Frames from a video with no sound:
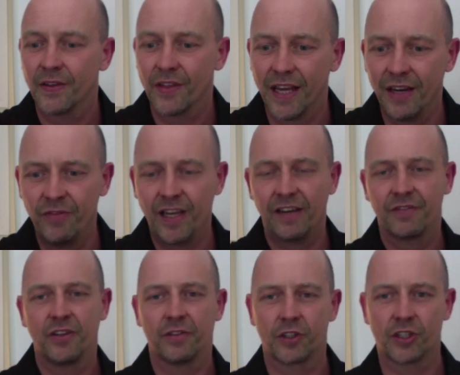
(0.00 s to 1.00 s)
Then we have
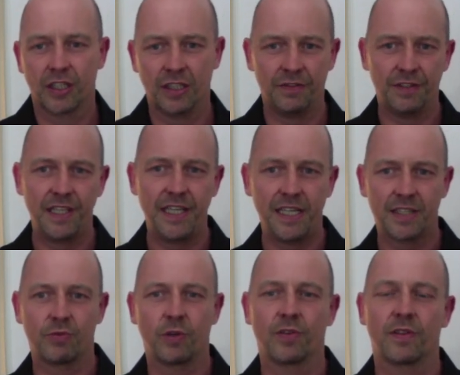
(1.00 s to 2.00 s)
Nowozhillov. He
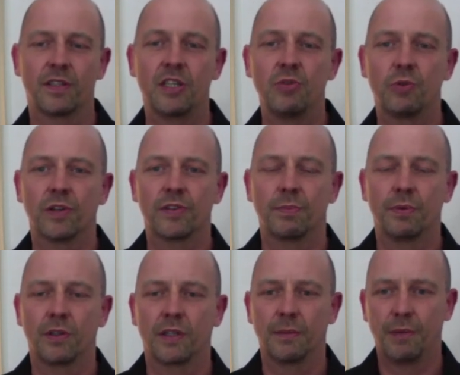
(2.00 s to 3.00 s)
wrote the
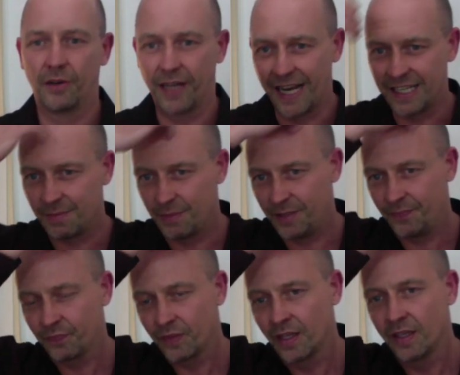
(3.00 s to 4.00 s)
book about asthma.
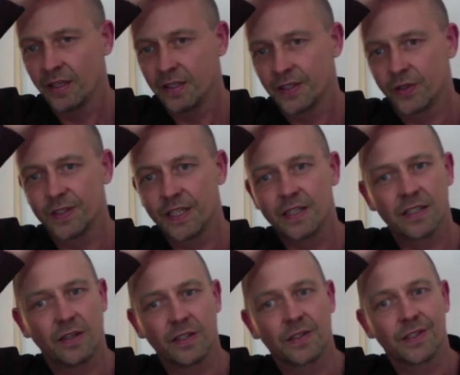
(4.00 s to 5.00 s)
So this is
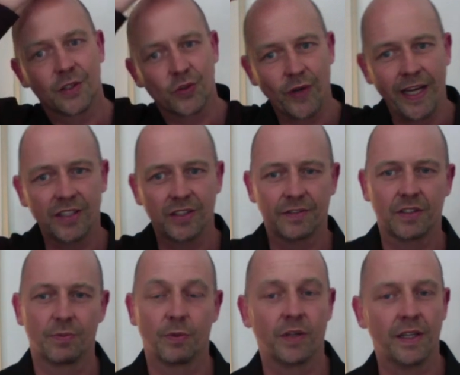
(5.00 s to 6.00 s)
also the strength of
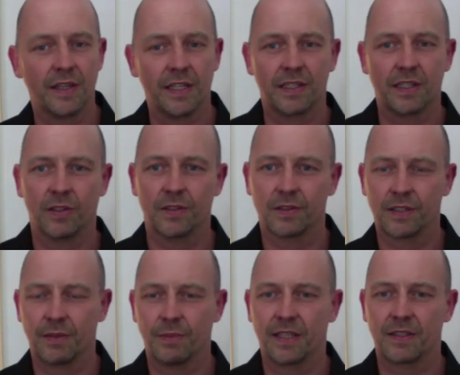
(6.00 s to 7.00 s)
this book, and there's also
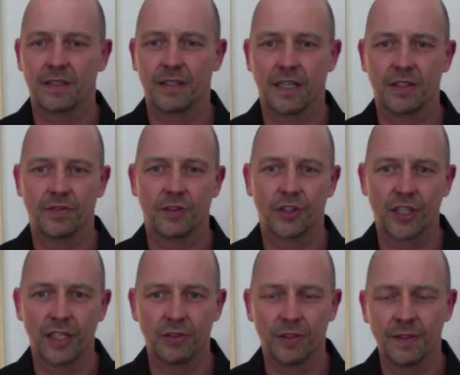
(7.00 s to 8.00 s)
some exercise for
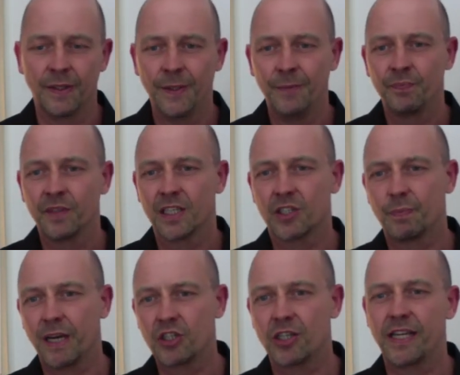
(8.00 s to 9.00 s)
children,
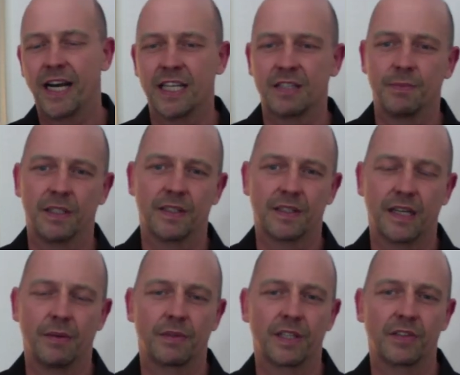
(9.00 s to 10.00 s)
especially asthma and
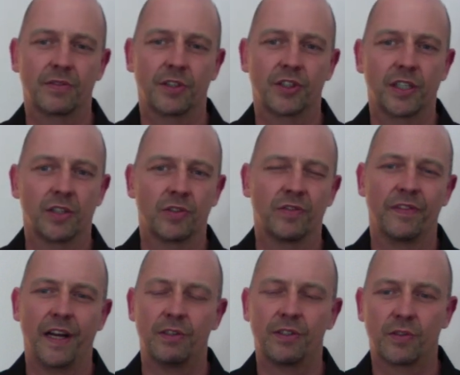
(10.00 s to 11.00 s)
some things for children,
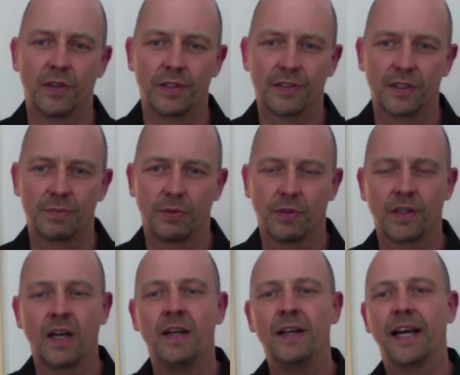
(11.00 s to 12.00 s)
very strong in this book.
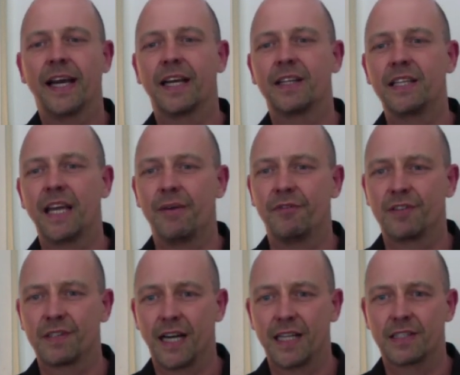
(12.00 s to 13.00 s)
And he
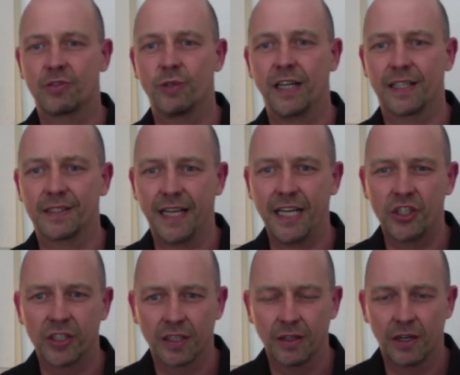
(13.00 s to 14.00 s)
emphasizes
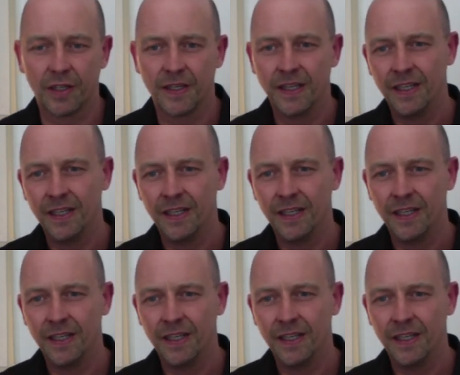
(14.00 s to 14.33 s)
relaxation a lot.